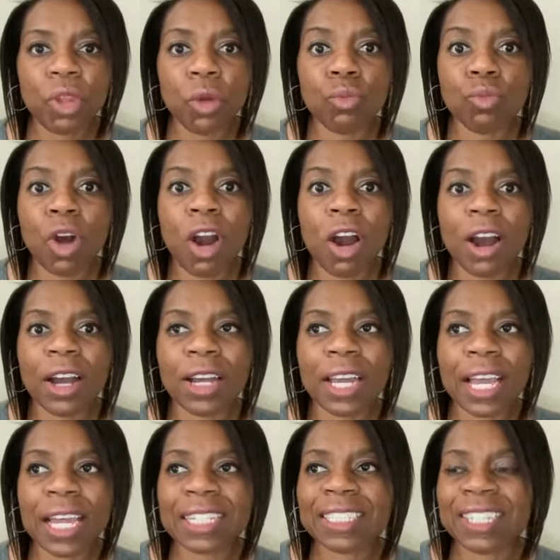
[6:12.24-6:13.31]
wrong.
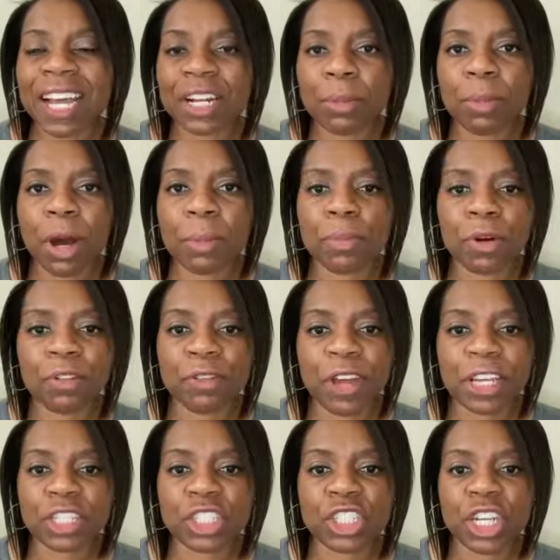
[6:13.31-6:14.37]
It's not about
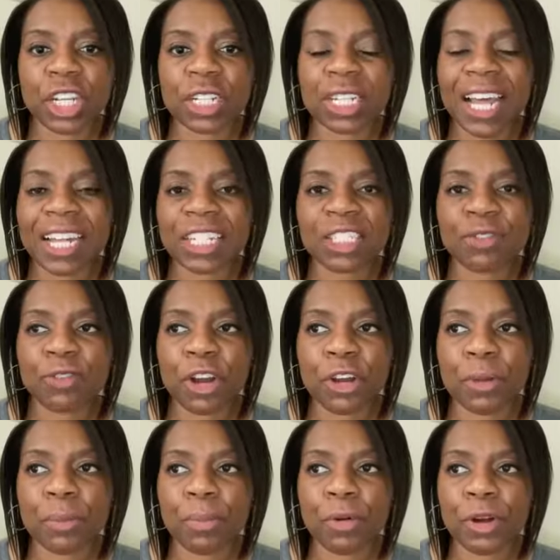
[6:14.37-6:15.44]
perfection. That is
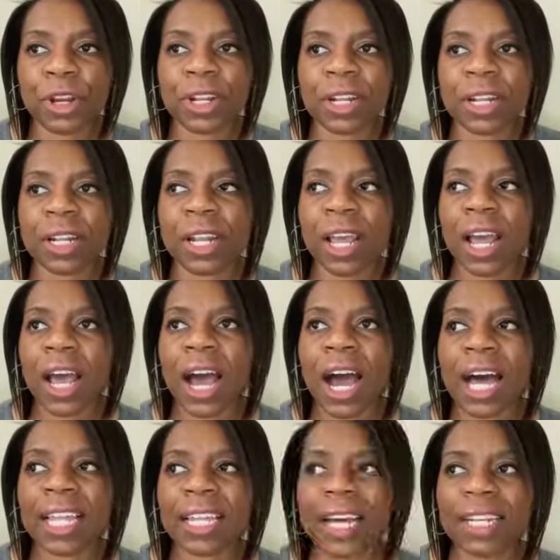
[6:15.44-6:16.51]
very important.
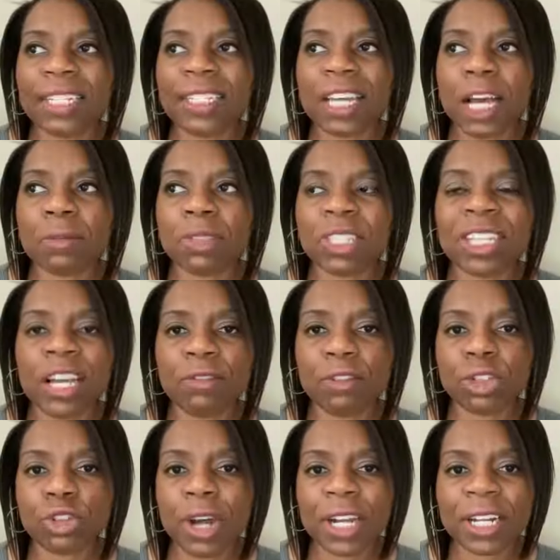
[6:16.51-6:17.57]
A lot of times the
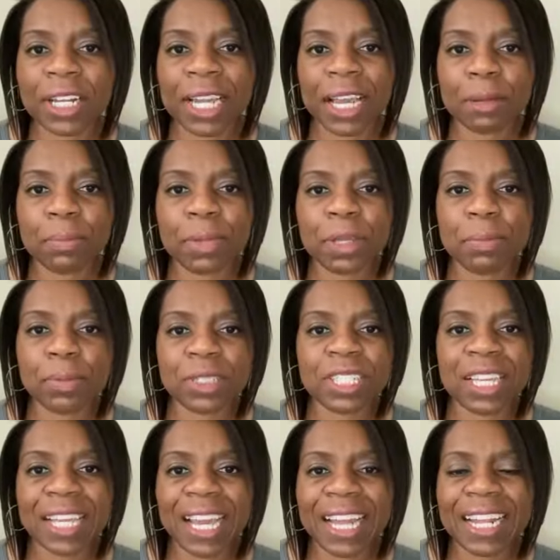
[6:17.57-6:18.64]
devil trying to get people
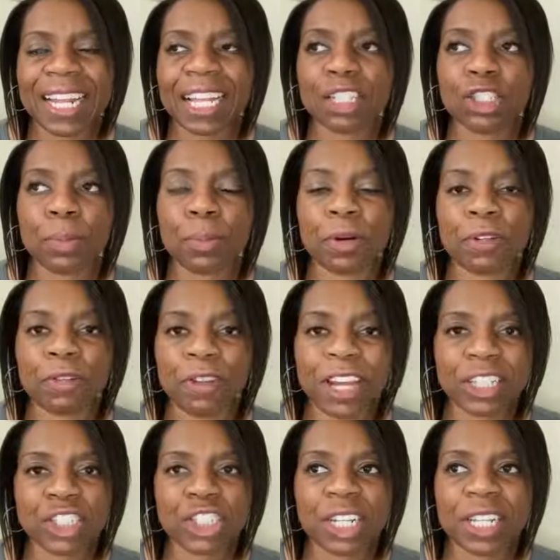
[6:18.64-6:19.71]
to get into
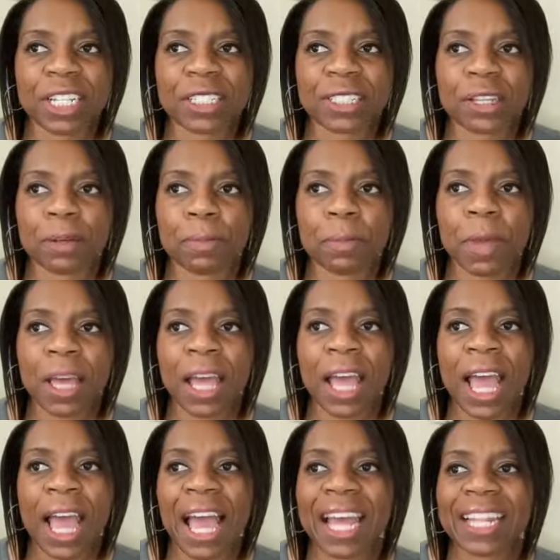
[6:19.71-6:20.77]
perfectionism
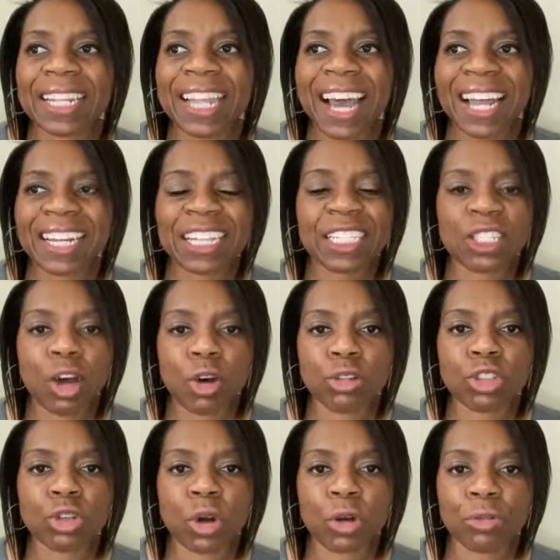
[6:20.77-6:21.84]
and that is
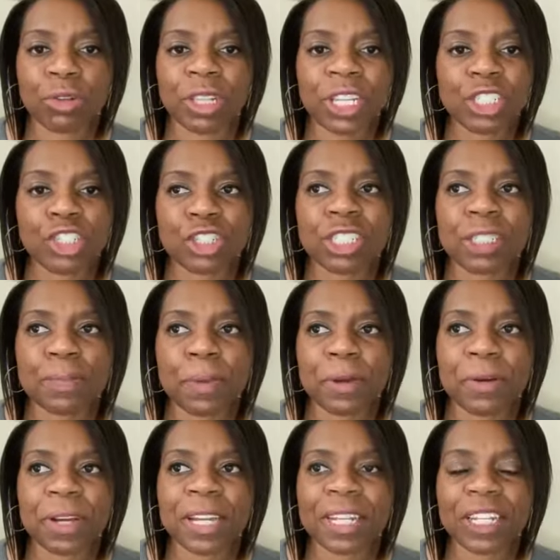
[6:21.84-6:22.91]
also a religious
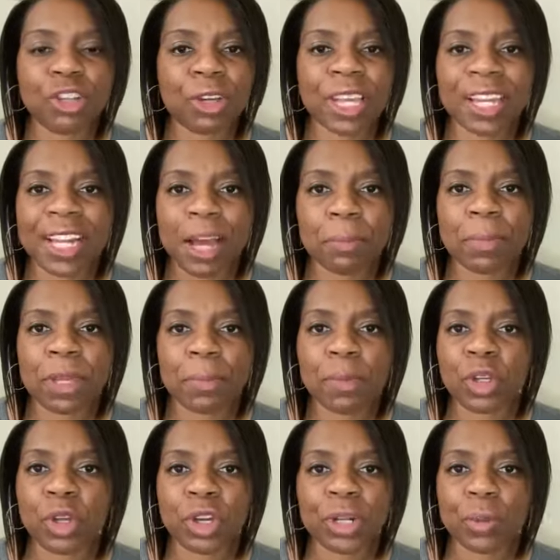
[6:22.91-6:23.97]
spirit. You cannot be
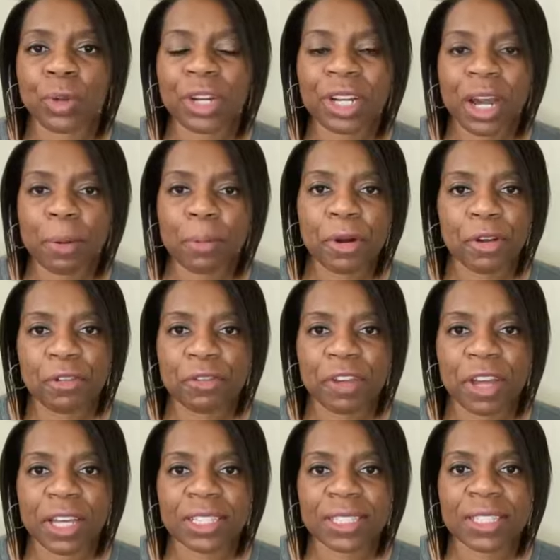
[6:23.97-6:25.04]
you're we're not
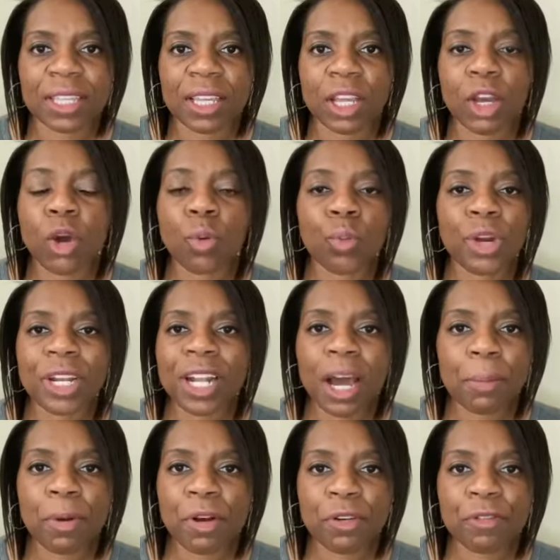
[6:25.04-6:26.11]
perfect. We're
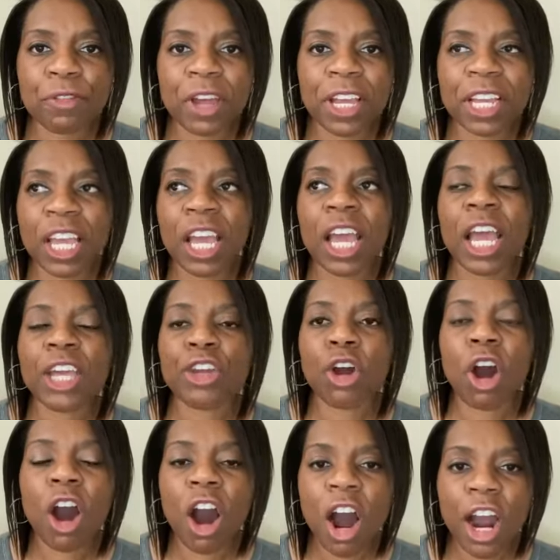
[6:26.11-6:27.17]
not perfect.
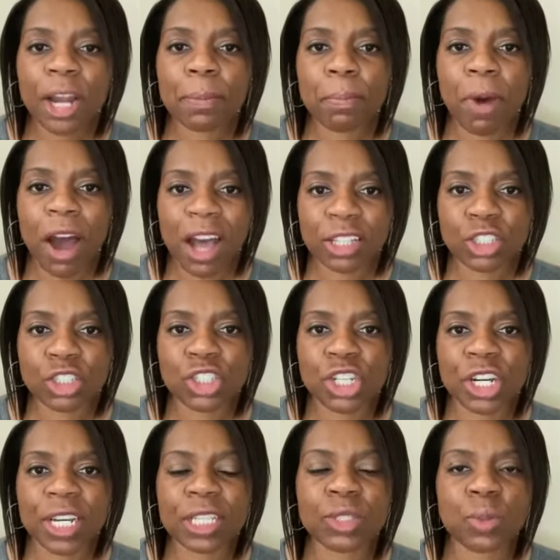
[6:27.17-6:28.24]
Your heart
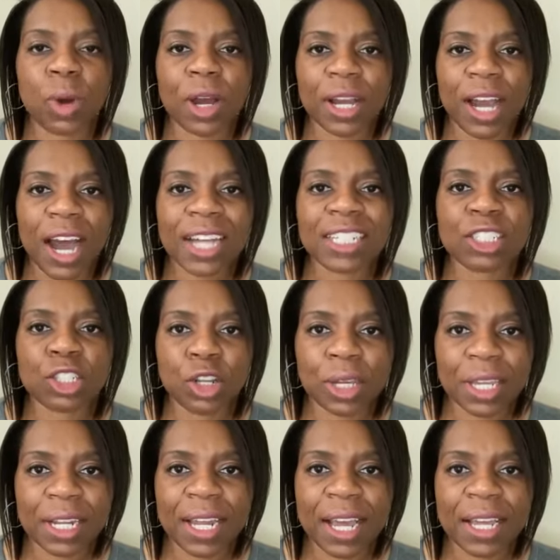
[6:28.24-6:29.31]
posture is what God is
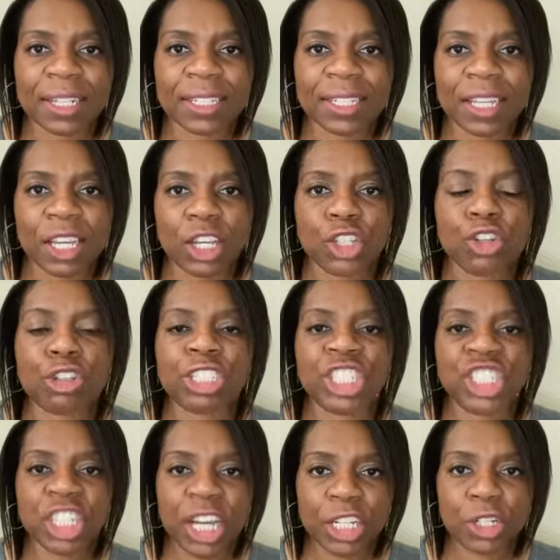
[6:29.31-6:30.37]
looking at your
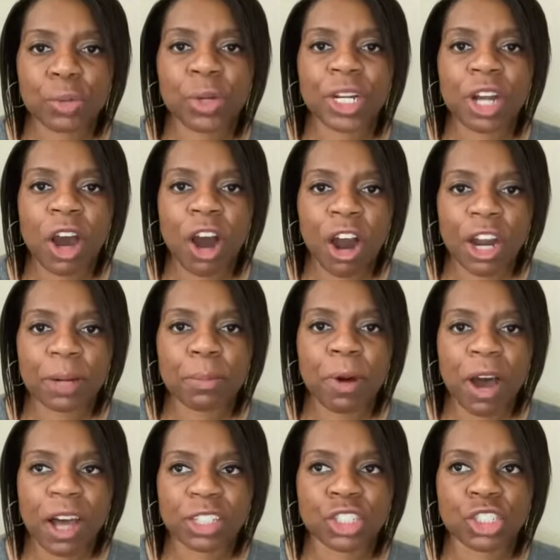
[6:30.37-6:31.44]
genuine heart
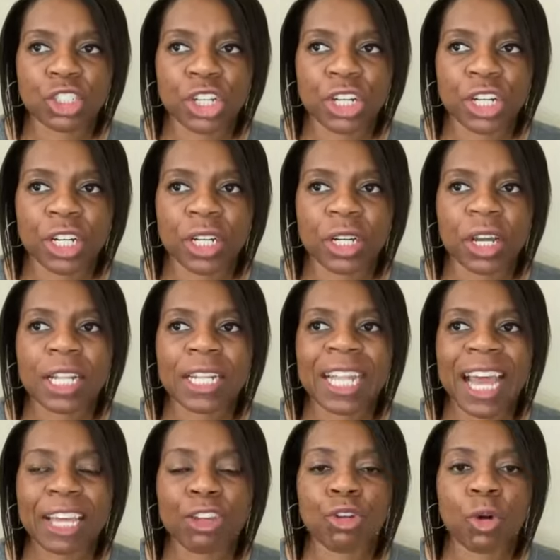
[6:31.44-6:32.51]
posture
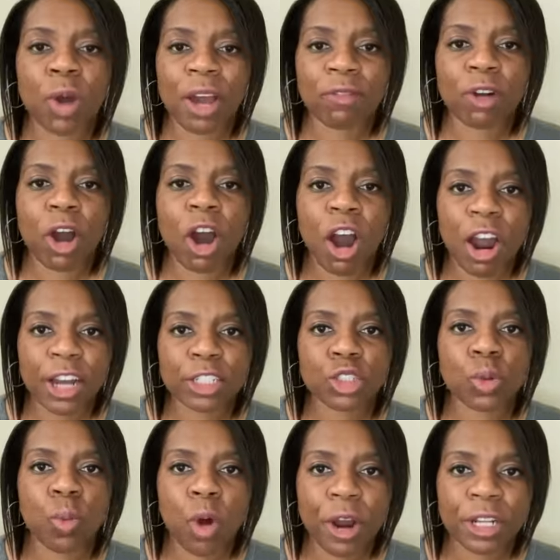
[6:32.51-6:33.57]
that you have a heart
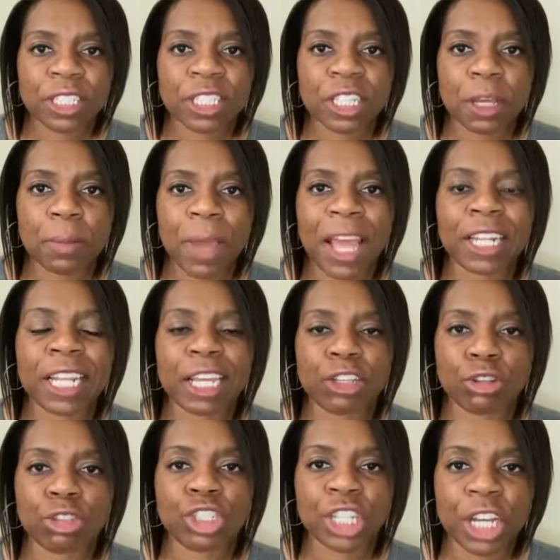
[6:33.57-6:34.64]
towards him and that
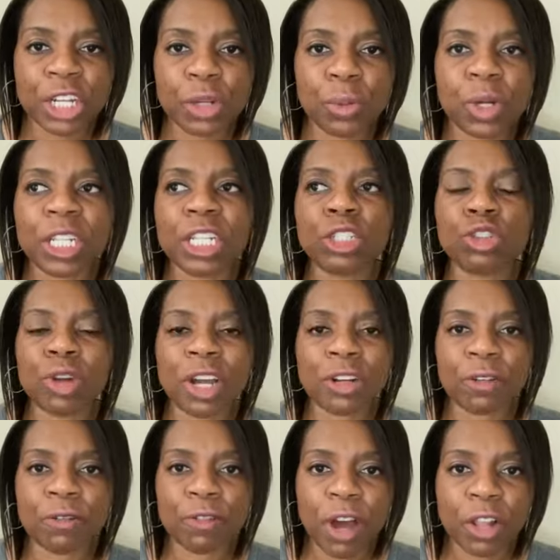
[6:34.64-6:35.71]
you're genuinely trying
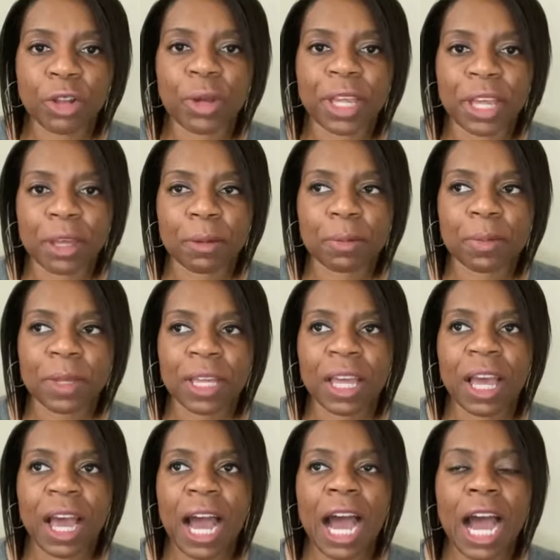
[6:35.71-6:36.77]
to follow him
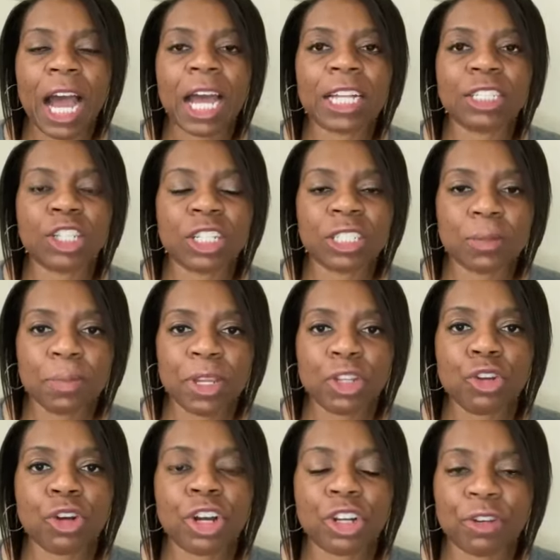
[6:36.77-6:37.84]
uh, doesn't mean
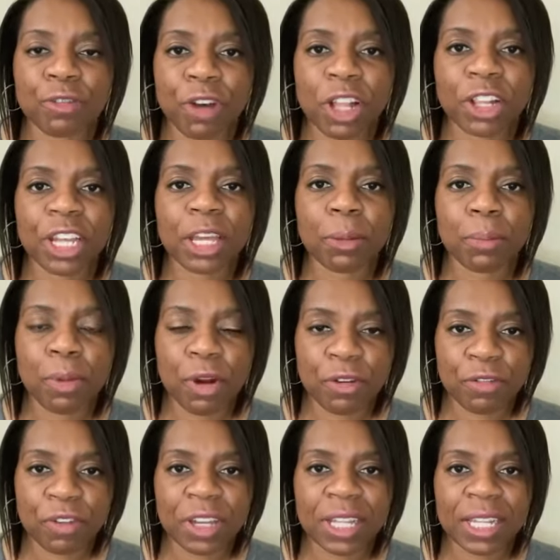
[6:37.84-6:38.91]
you're going to follow him
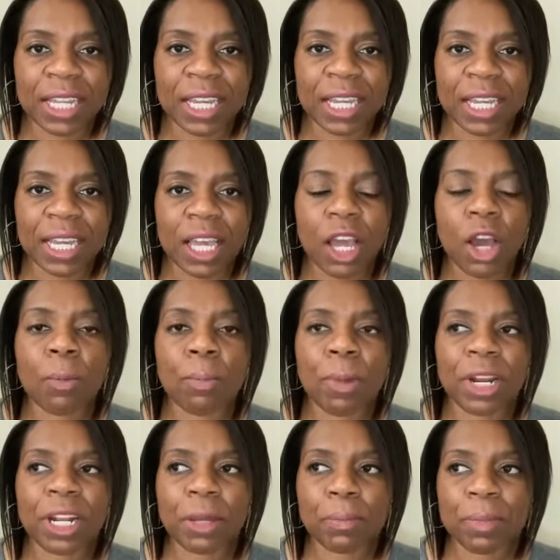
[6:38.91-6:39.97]
perfectly
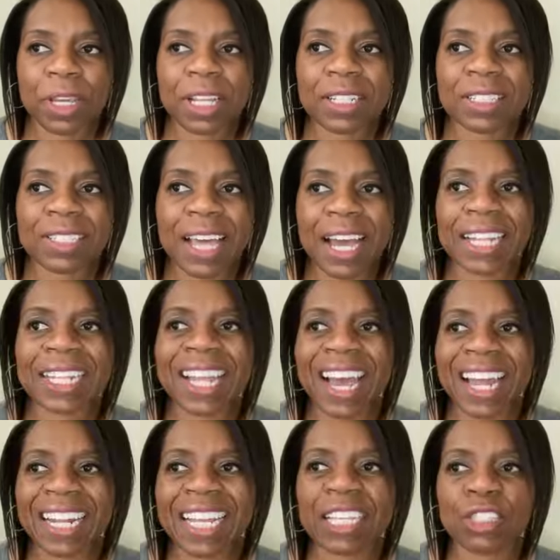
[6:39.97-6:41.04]
but it means that
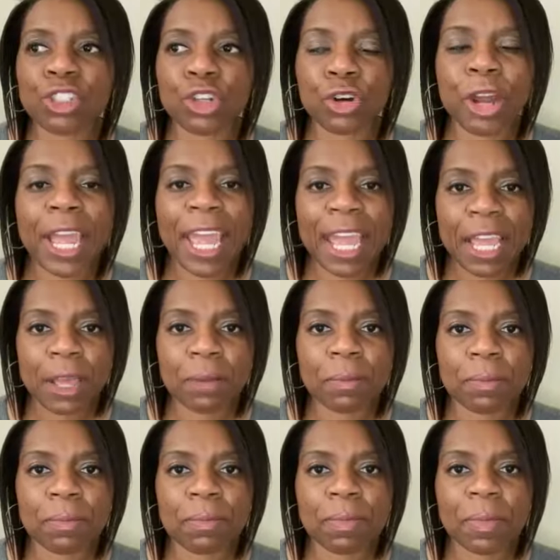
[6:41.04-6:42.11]
that is your
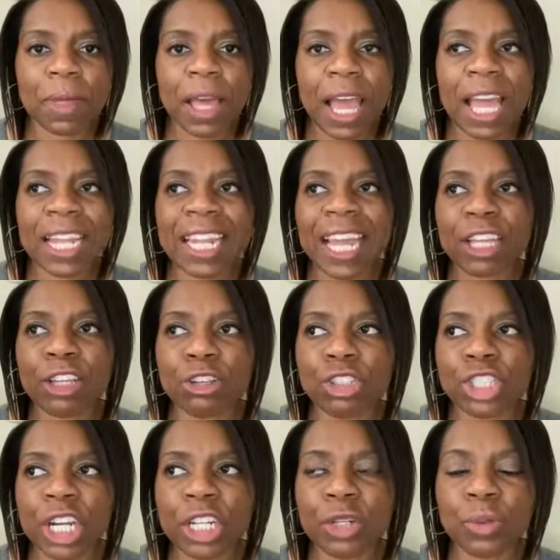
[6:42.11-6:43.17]
aim and that you
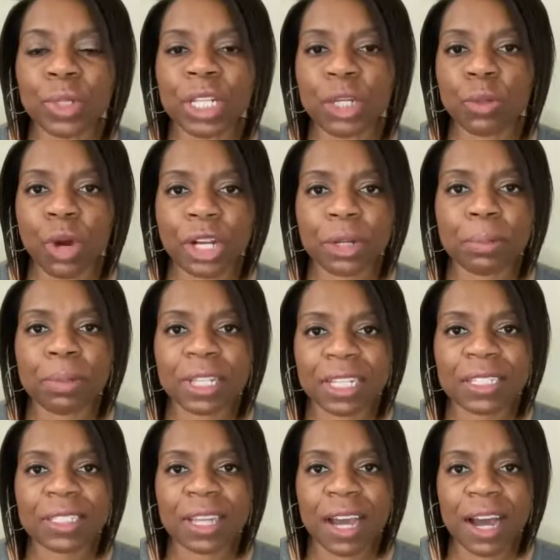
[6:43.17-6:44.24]
genuinely want to
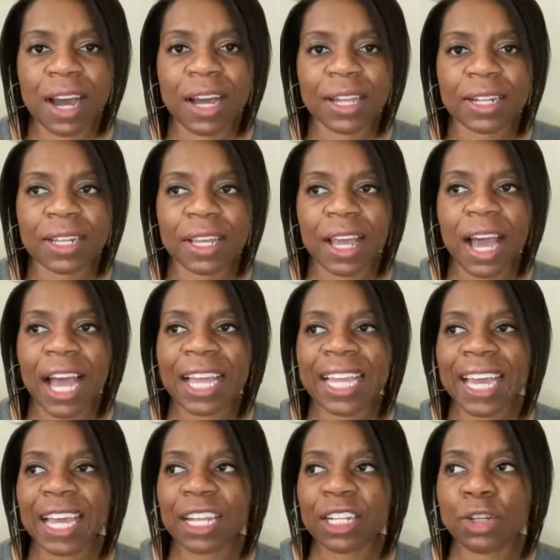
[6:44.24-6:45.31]
please god
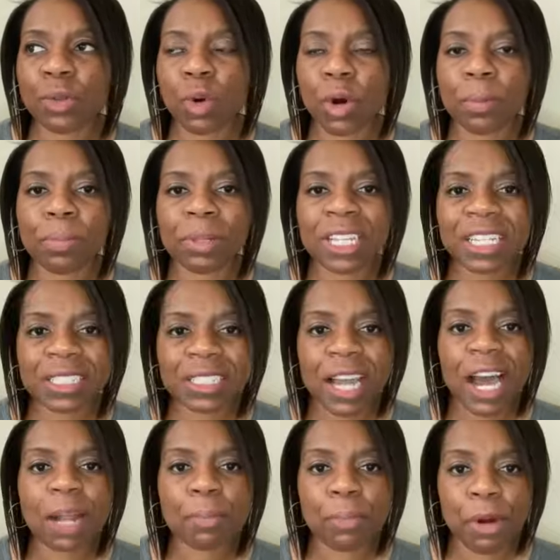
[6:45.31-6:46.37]
again you won't please
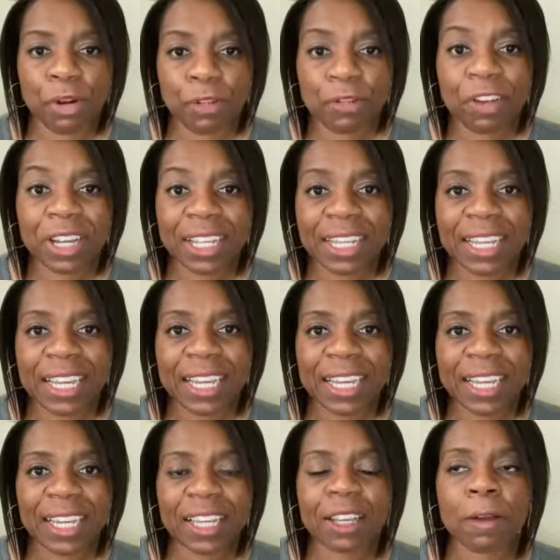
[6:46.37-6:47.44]
god perfectly